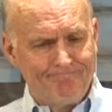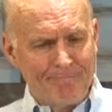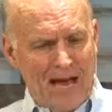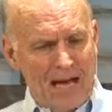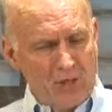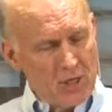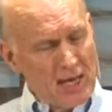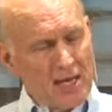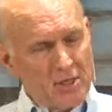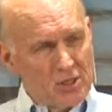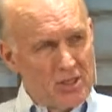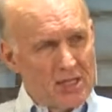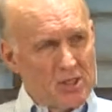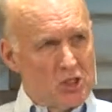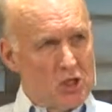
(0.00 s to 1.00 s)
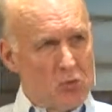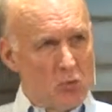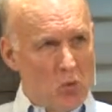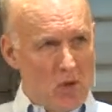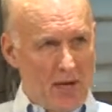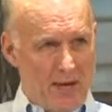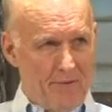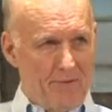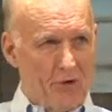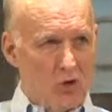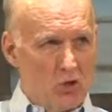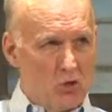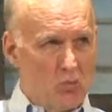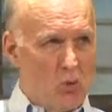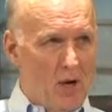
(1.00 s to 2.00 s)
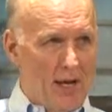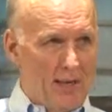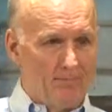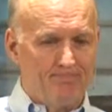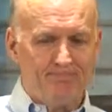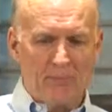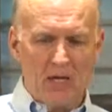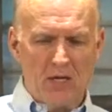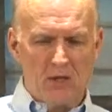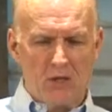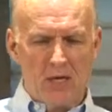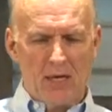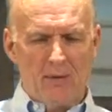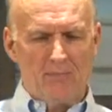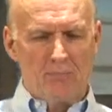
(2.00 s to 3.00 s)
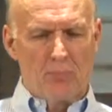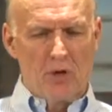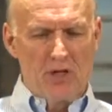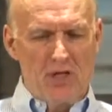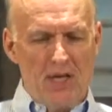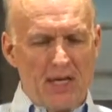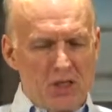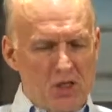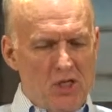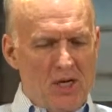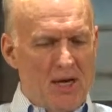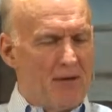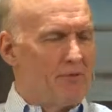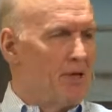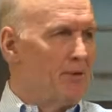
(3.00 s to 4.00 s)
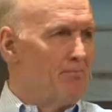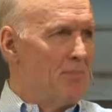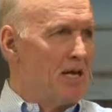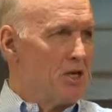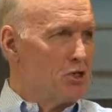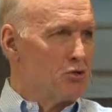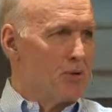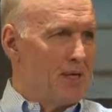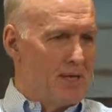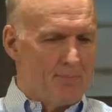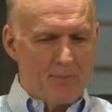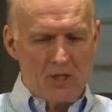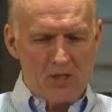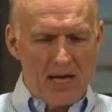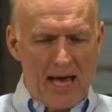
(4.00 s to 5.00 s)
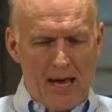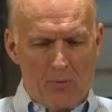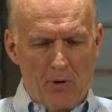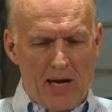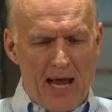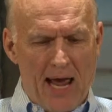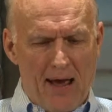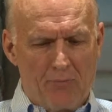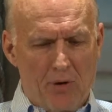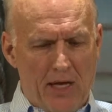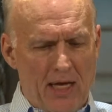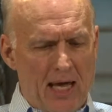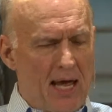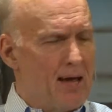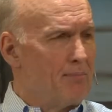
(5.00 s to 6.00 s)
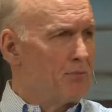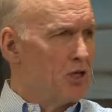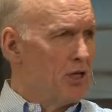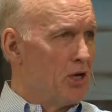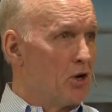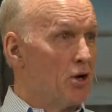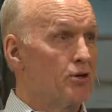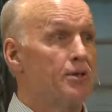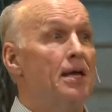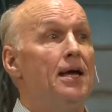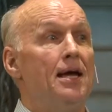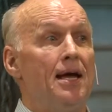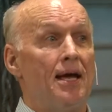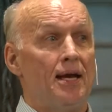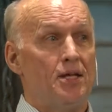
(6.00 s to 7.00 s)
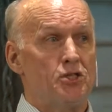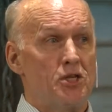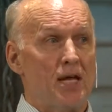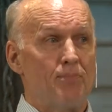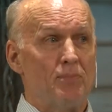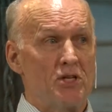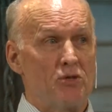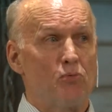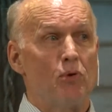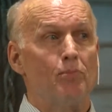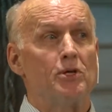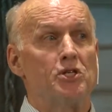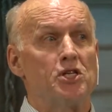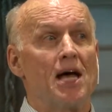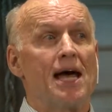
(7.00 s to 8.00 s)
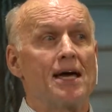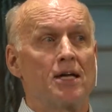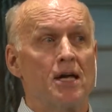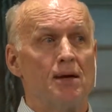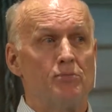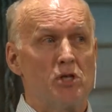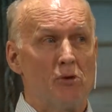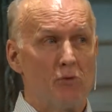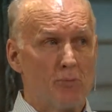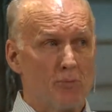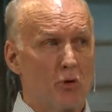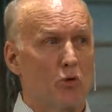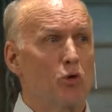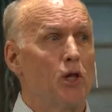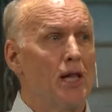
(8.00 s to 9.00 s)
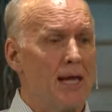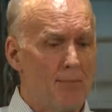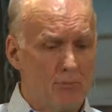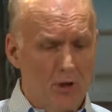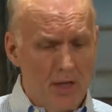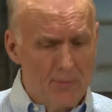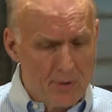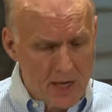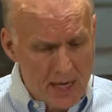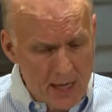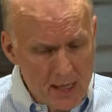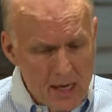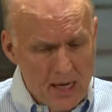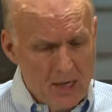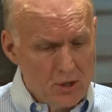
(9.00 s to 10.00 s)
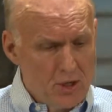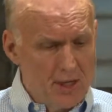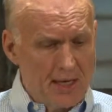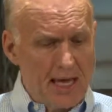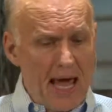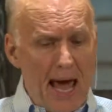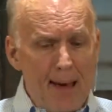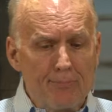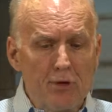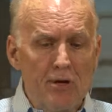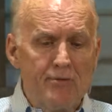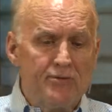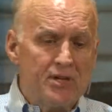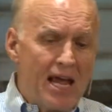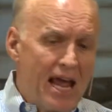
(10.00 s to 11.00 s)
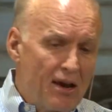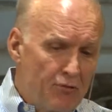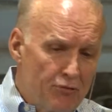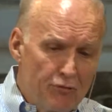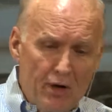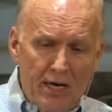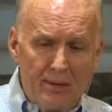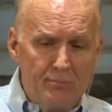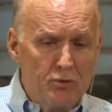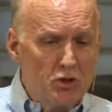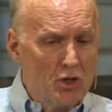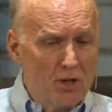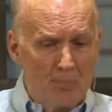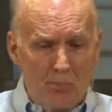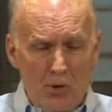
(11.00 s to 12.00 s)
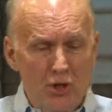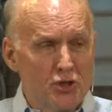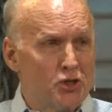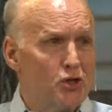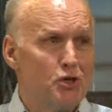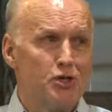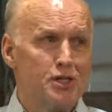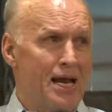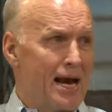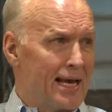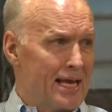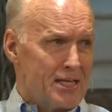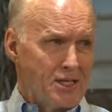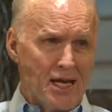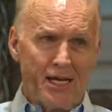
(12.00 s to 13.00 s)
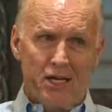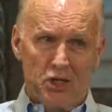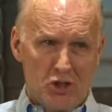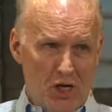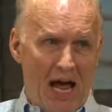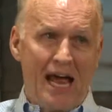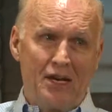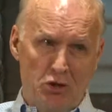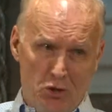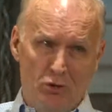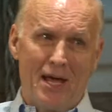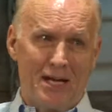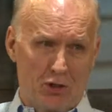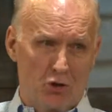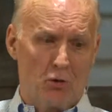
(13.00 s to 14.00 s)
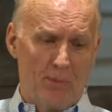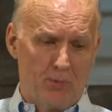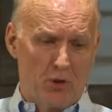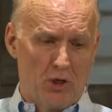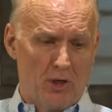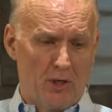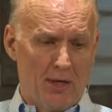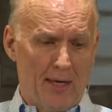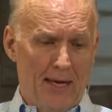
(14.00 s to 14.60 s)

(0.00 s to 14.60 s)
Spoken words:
Isaiah 61 and verse 1 is a prediction of the ministry that Messiah would have when he came to the earth. And it said, when Messiah comes, he would proclaim liberty to the captives and freedom to the prisoners. And I can tell you, John knew that scripture.